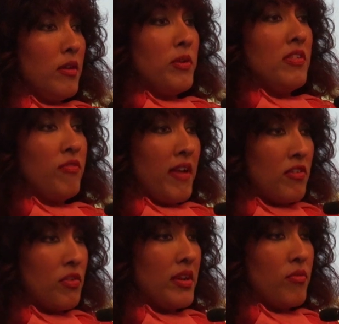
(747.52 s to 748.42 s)
It was
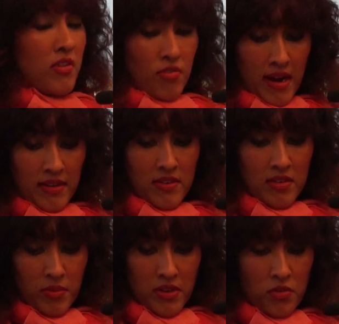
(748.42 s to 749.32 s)
eventually retracted
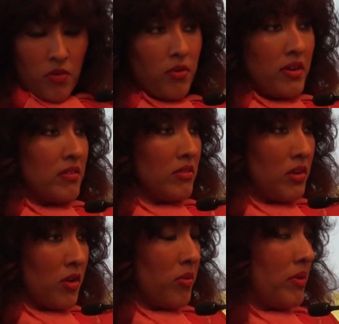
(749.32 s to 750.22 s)
and withdrawn, and, you
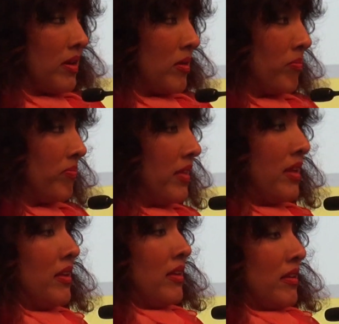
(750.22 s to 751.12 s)
know, um,
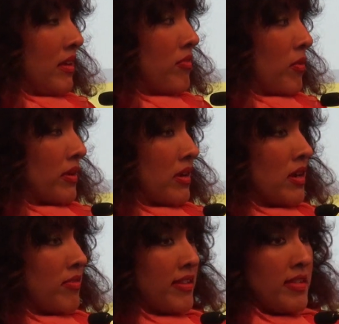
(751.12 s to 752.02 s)
everyone kind
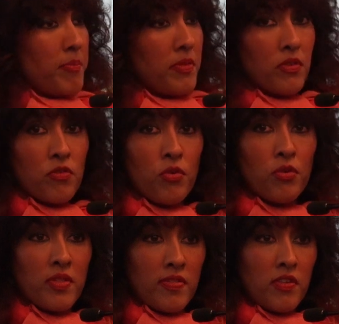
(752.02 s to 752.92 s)
of accepted the
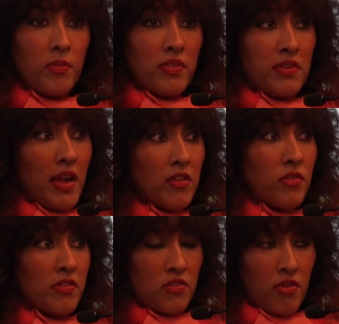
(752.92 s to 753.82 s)
truth that this was a
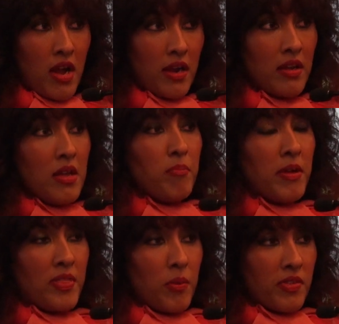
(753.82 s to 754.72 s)
dangerous drug,
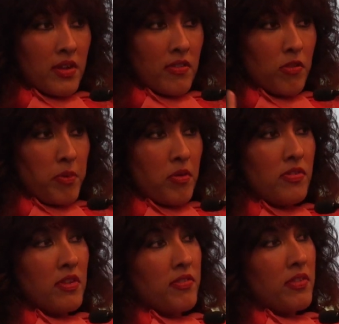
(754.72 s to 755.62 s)
but there was a
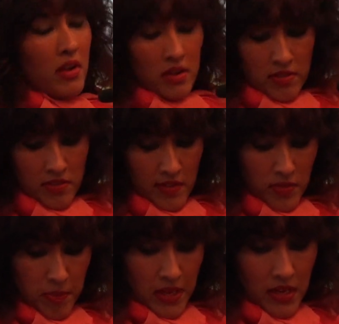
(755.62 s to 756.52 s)
conspiracy of silence at the
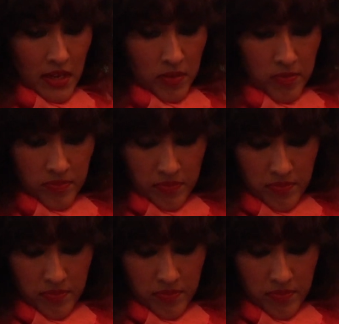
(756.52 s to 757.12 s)
beginning.